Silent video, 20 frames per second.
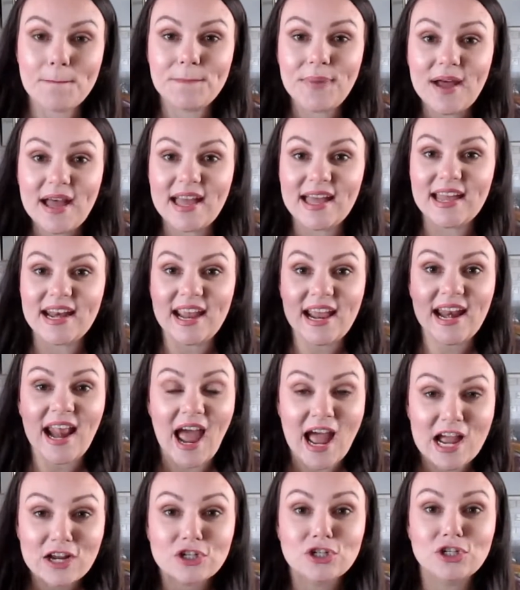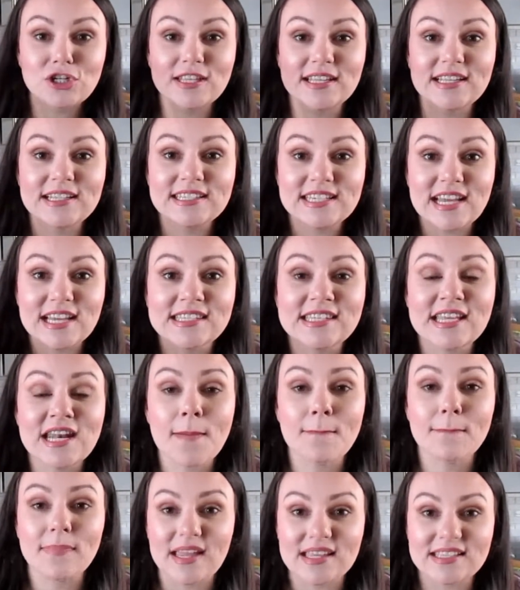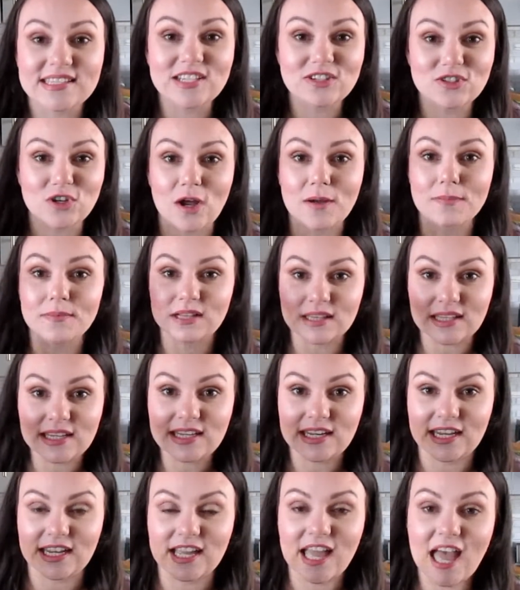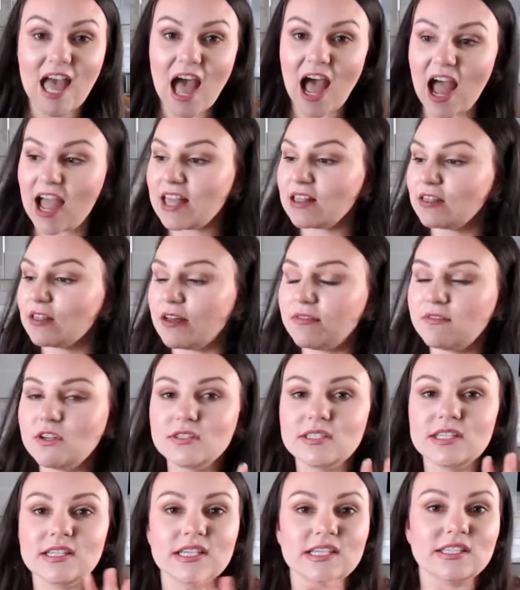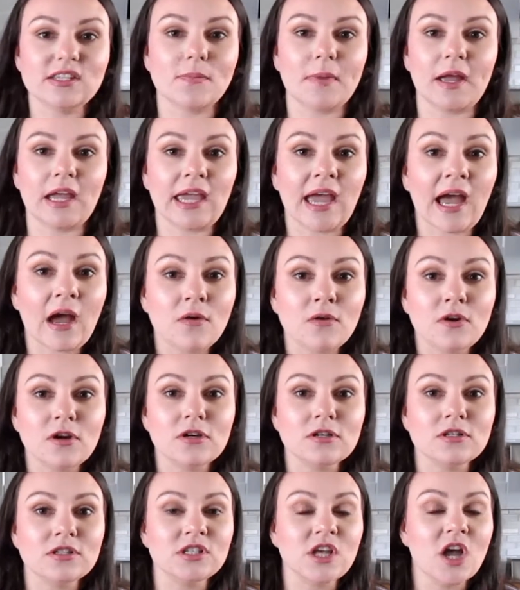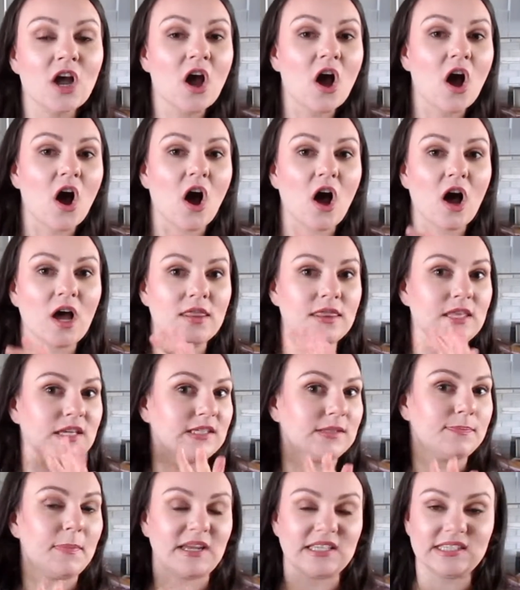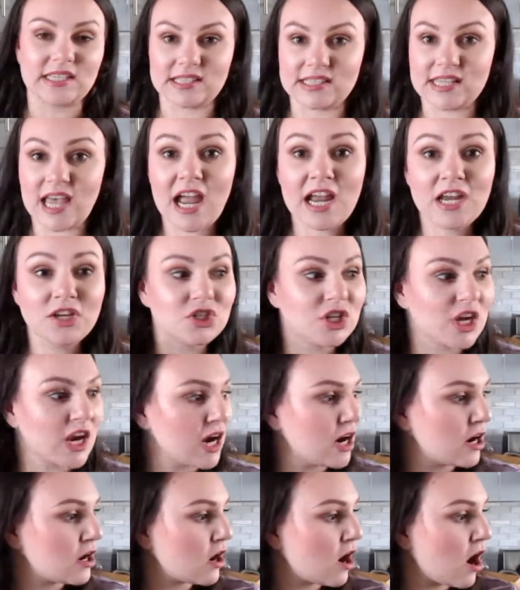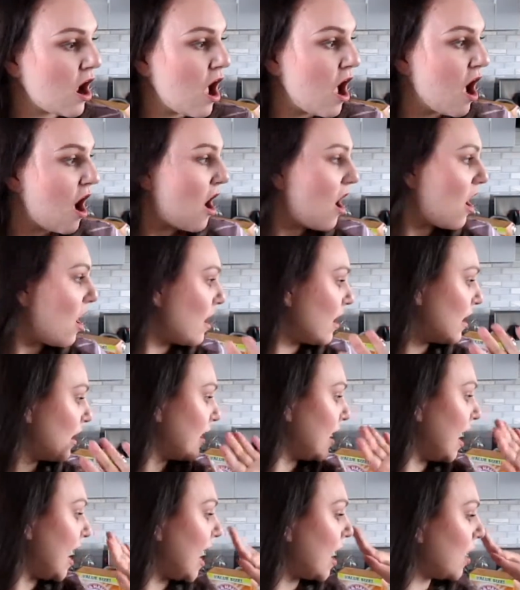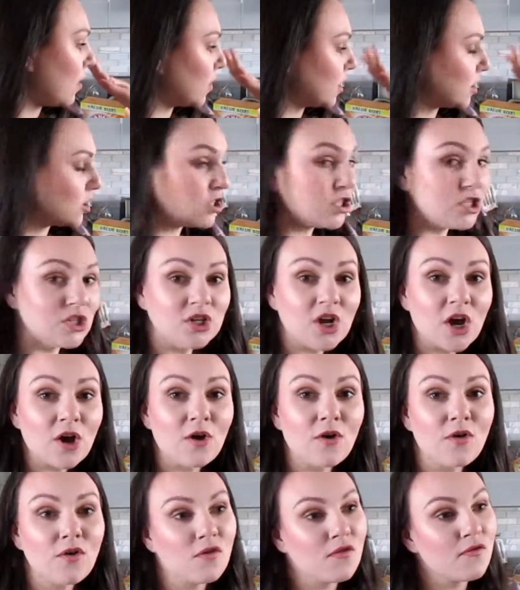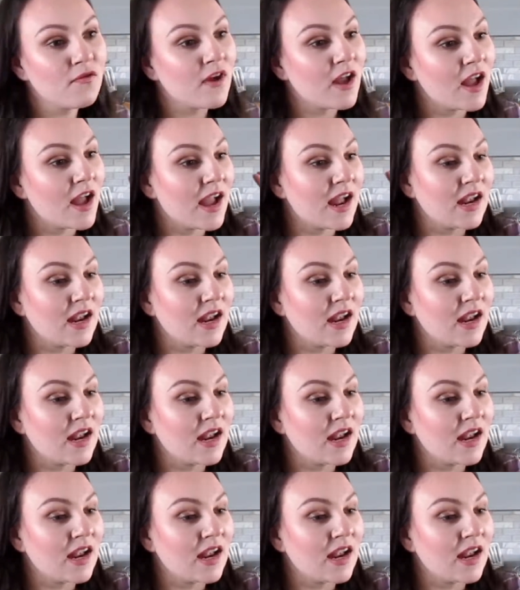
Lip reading: but it actually does an amazing job cleaning. I love using this on my counters, on my son's high chair, on our stove,